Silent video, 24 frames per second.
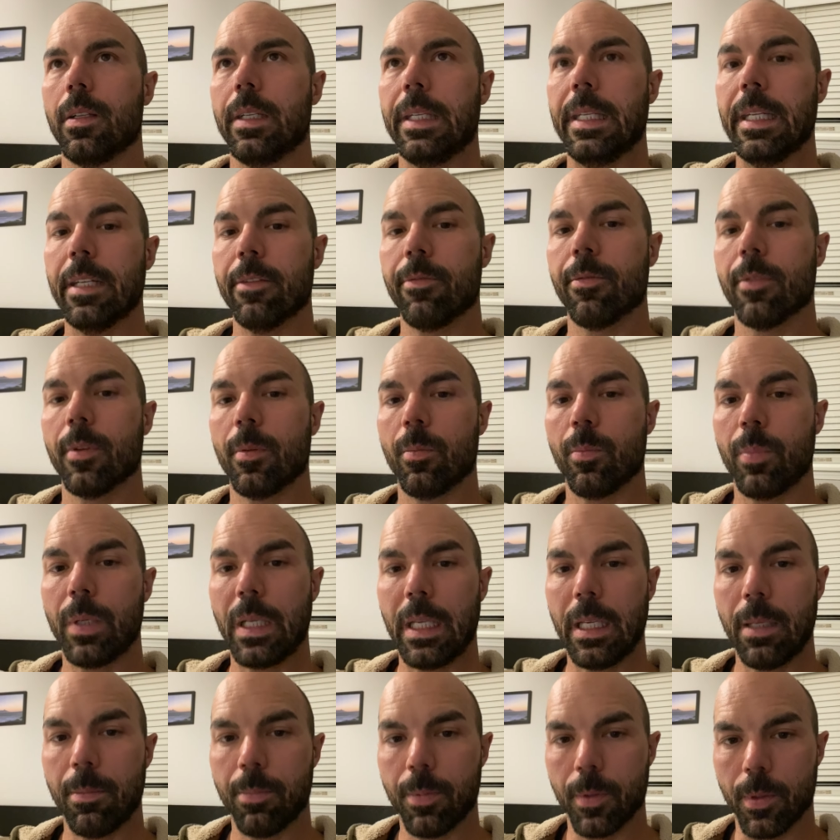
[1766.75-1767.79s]
different
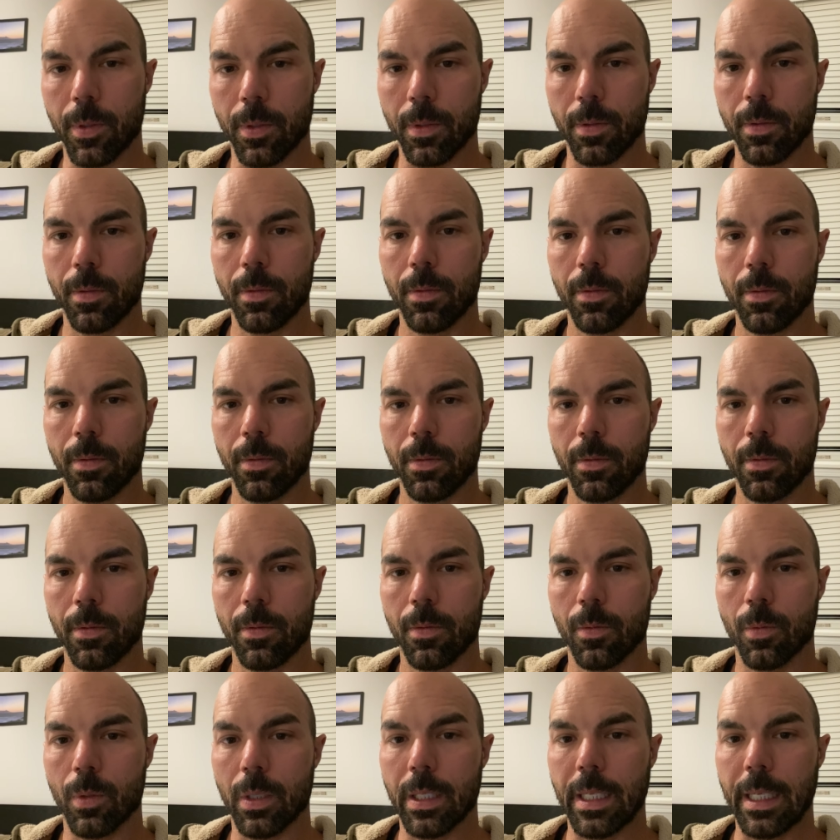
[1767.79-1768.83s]
people
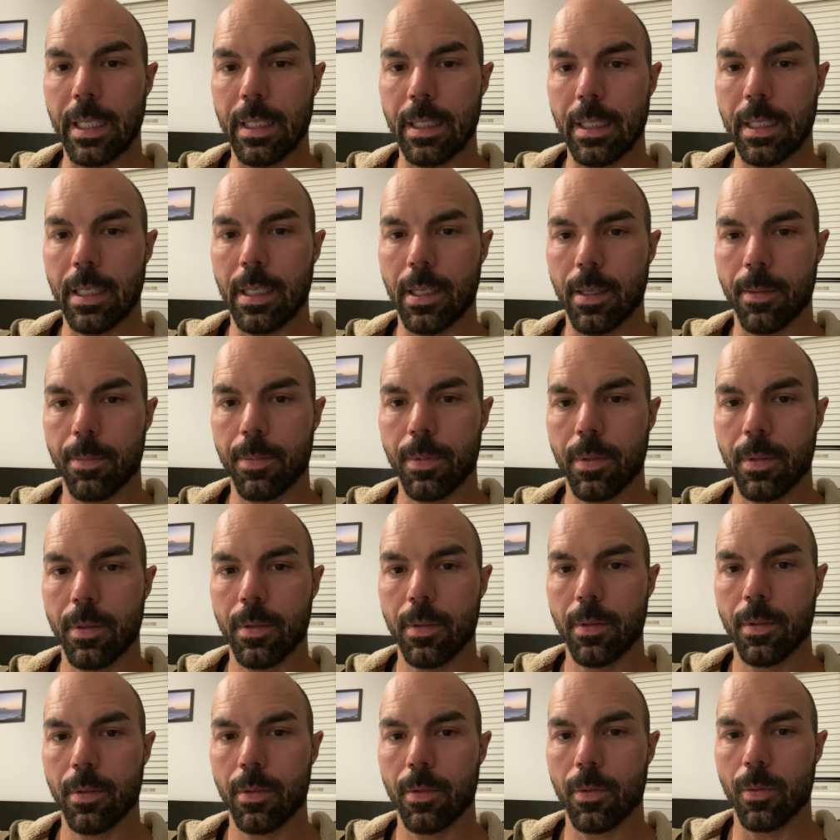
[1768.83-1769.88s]
will end up
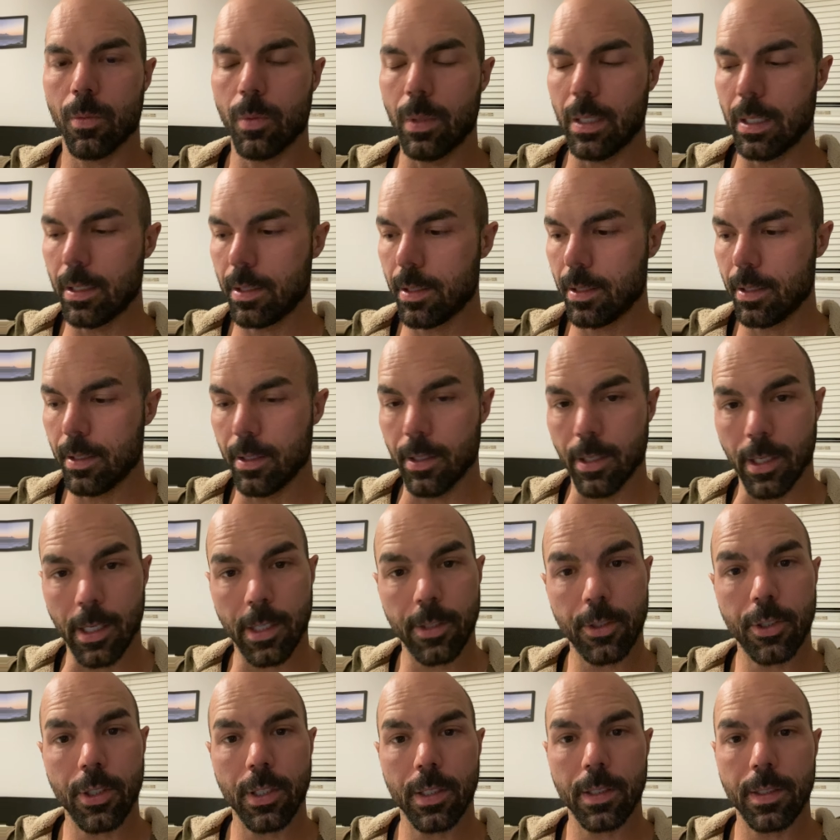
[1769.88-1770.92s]
with not
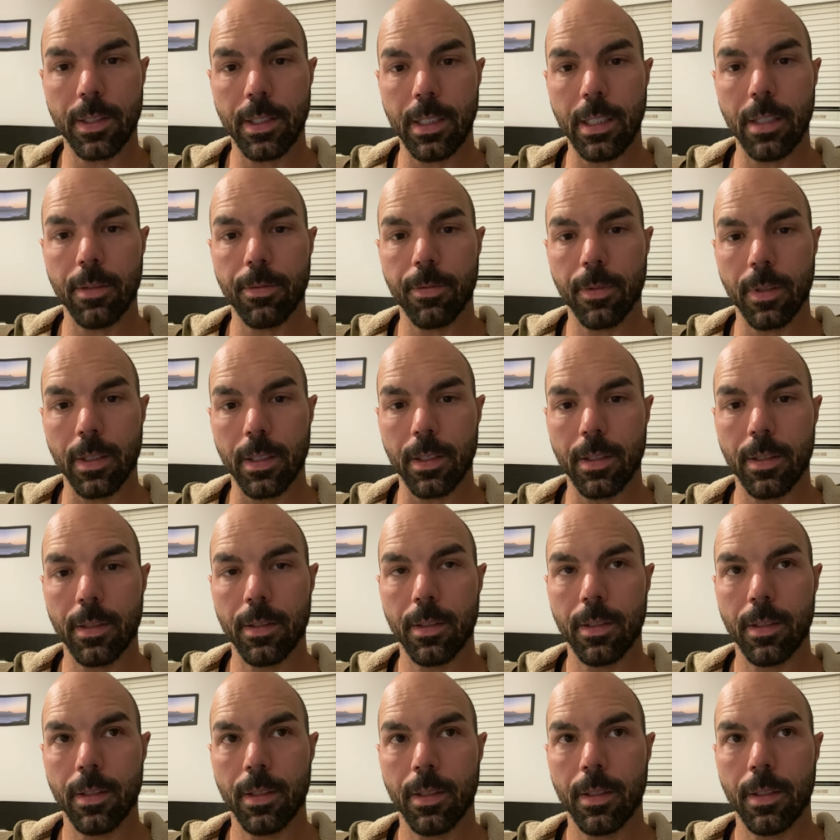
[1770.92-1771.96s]
just different
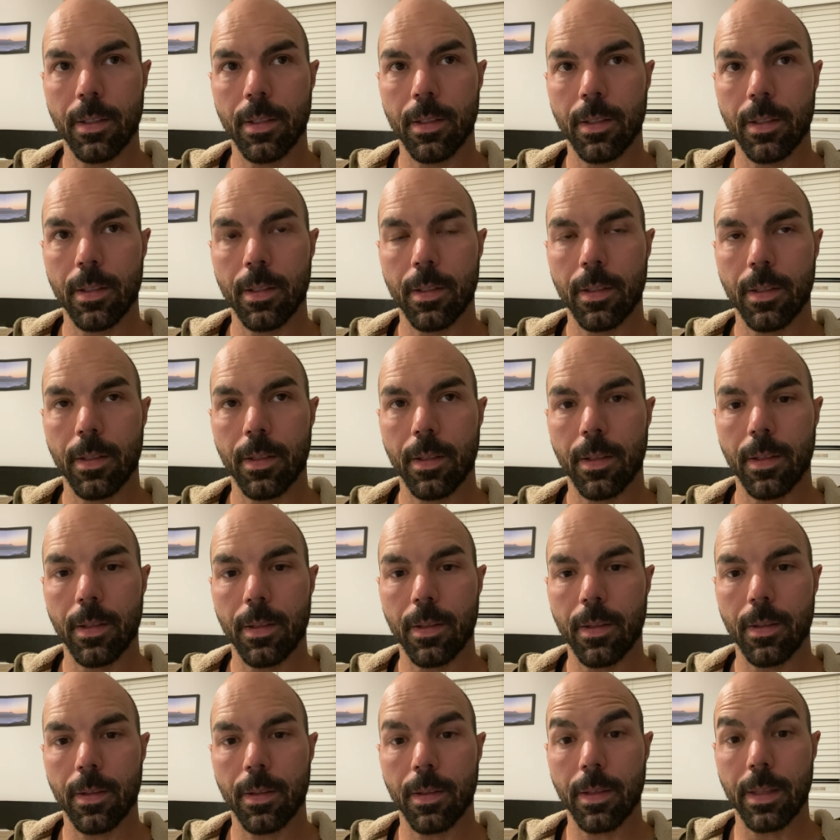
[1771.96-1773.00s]

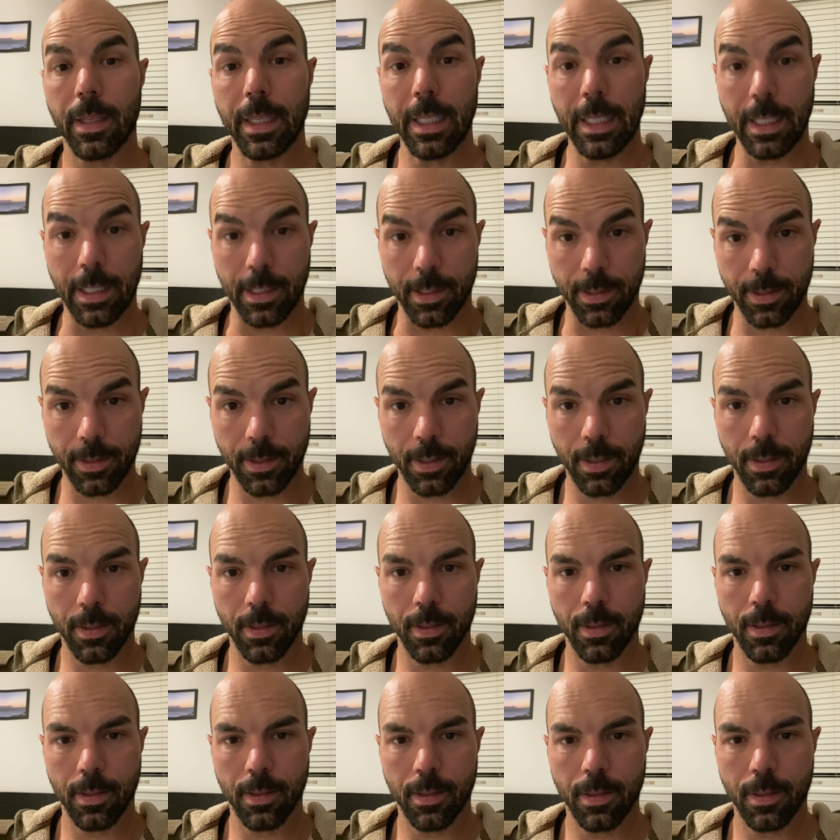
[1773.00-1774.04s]
things,
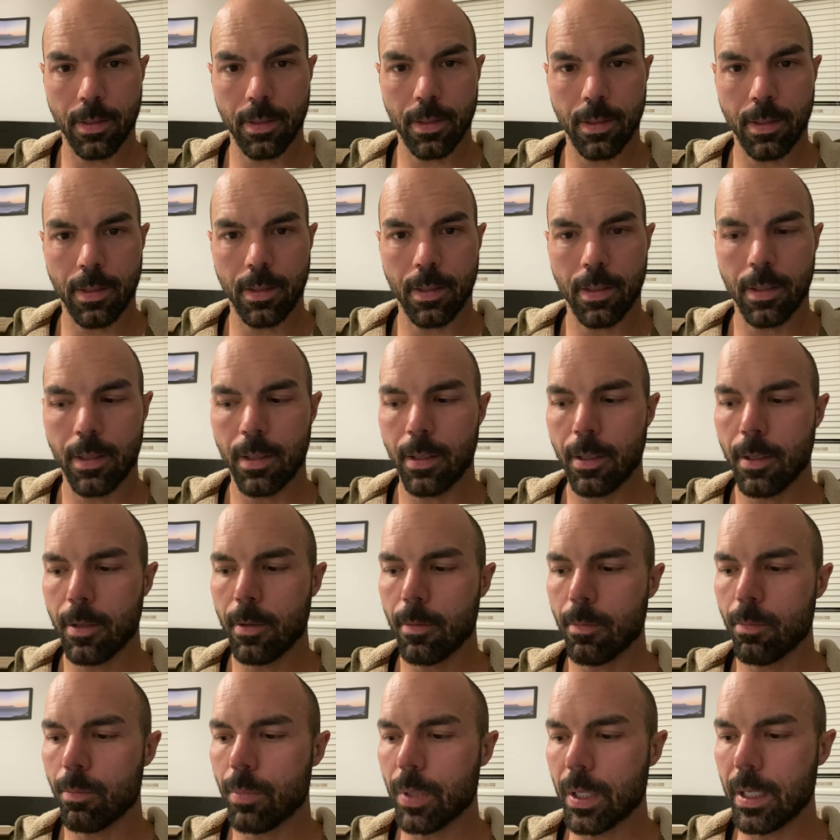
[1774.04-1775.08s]

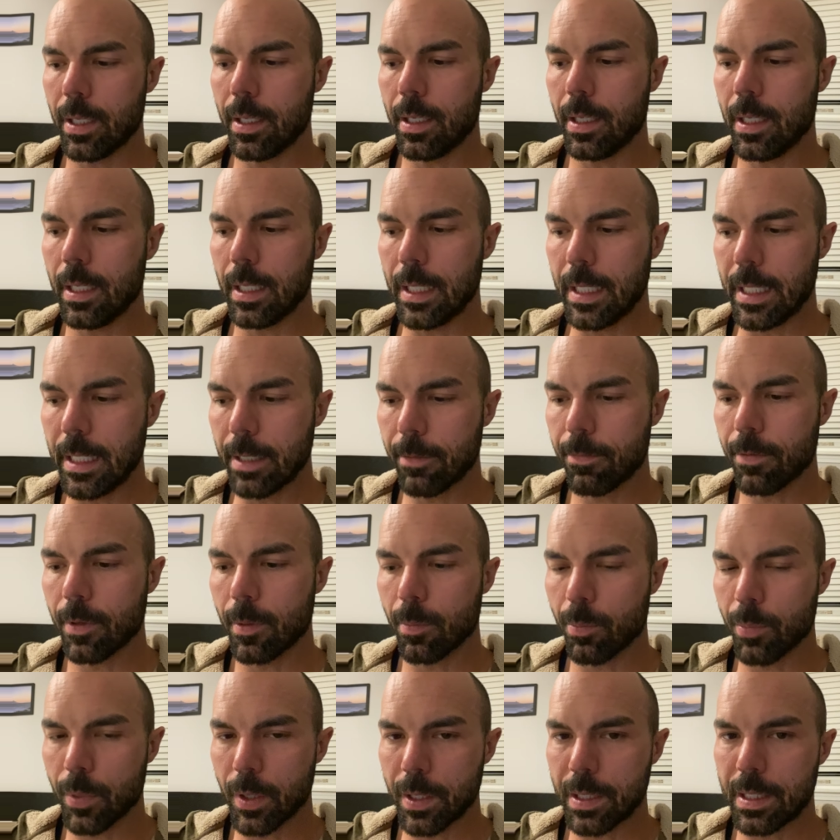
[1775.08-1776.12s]
but in
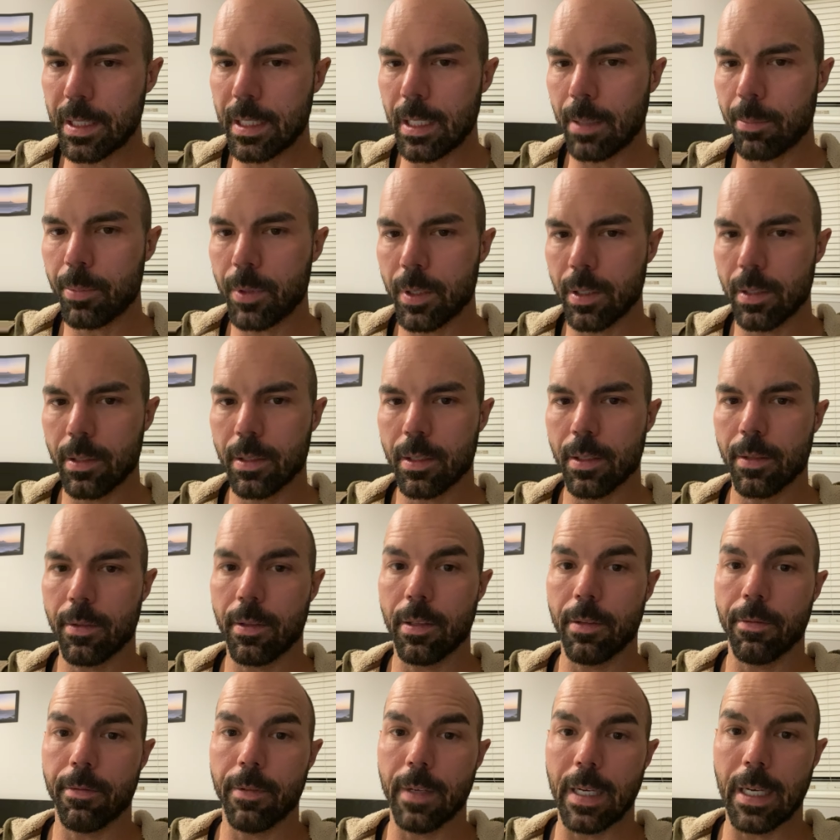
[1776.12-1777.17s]
different perceptions of the
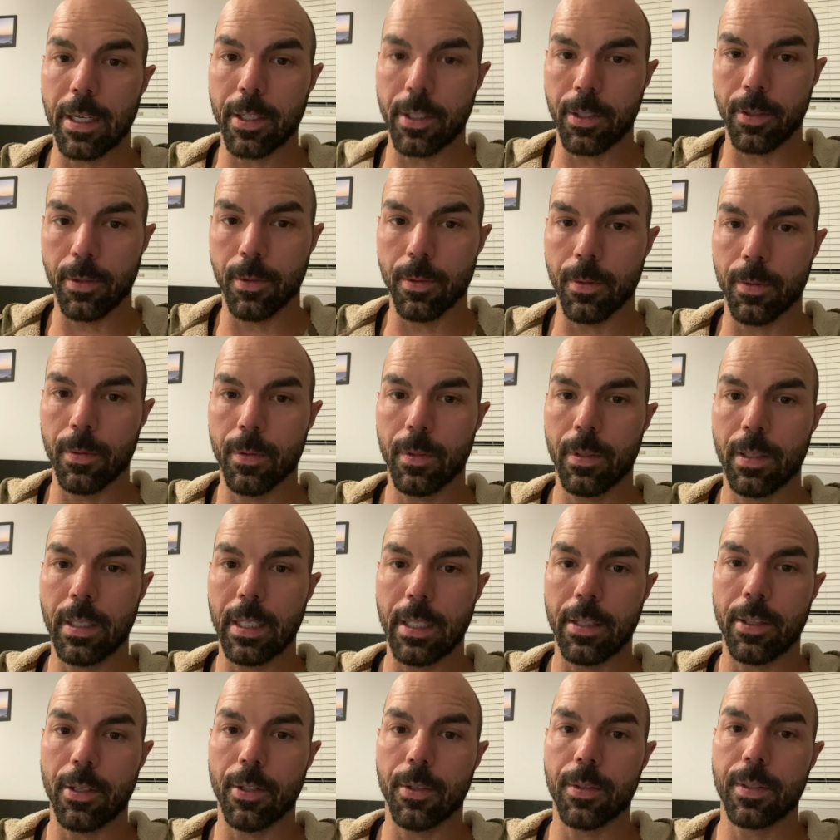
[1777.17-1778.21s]
value
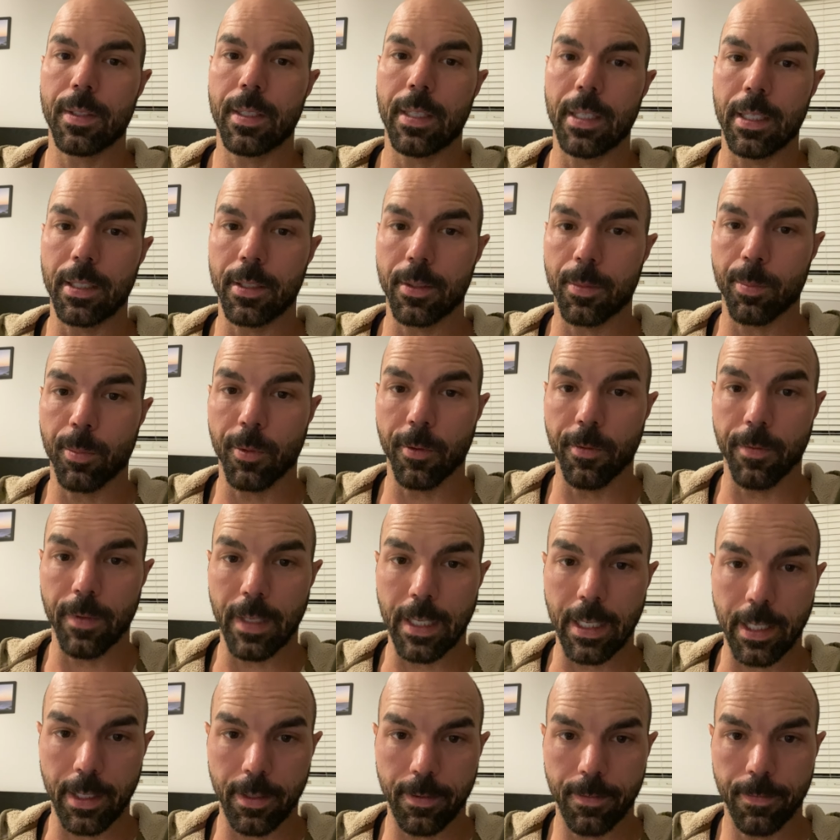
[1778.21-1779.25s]
that those things
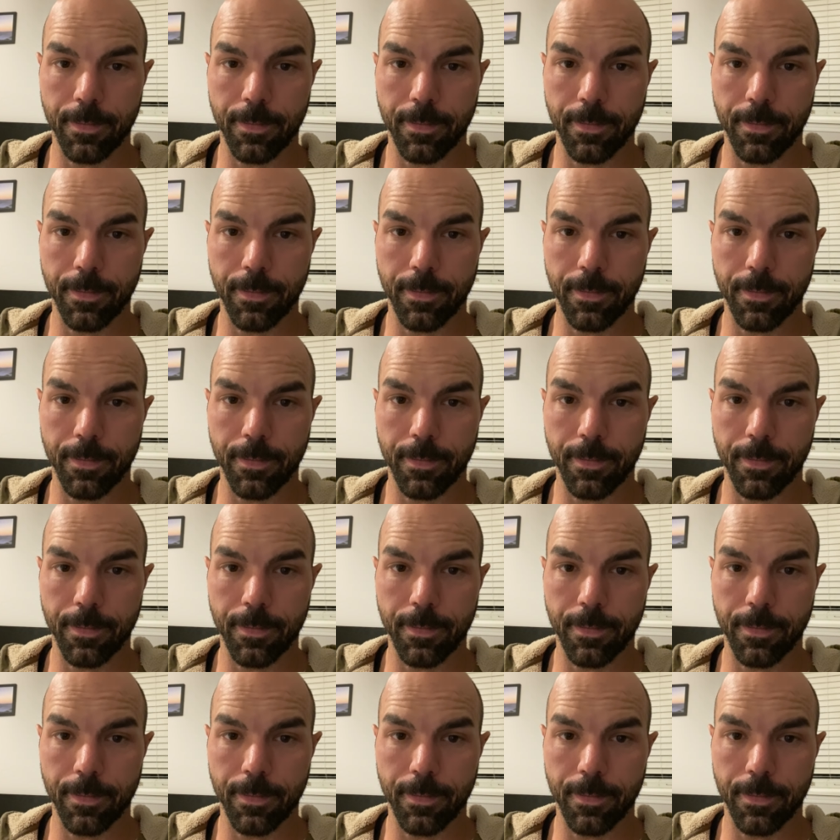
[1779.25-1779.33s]
provide.